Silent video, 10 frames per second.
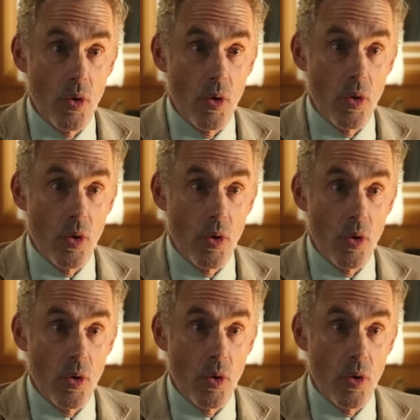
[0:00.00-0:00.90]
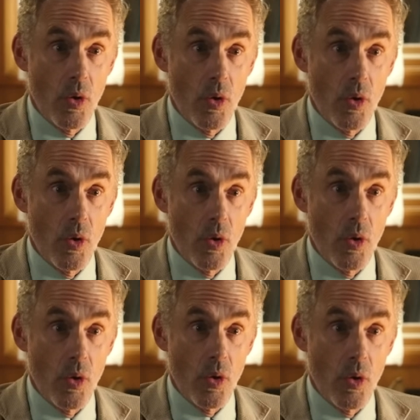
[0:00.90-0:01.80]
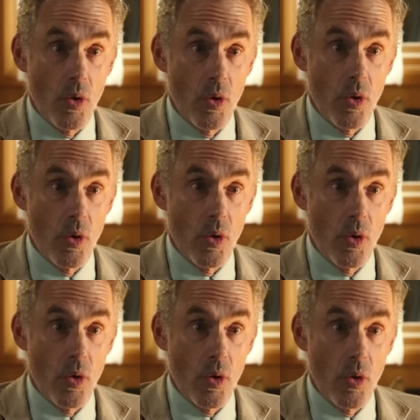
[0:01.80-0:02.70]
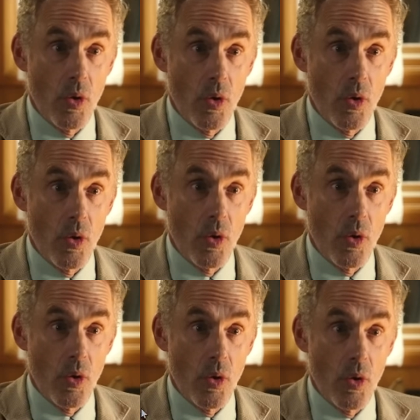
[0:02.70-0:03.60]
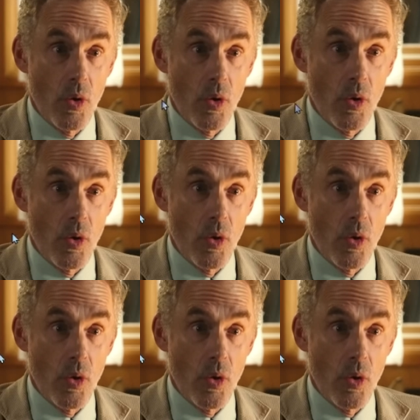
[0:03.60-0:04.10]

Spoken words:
(silent)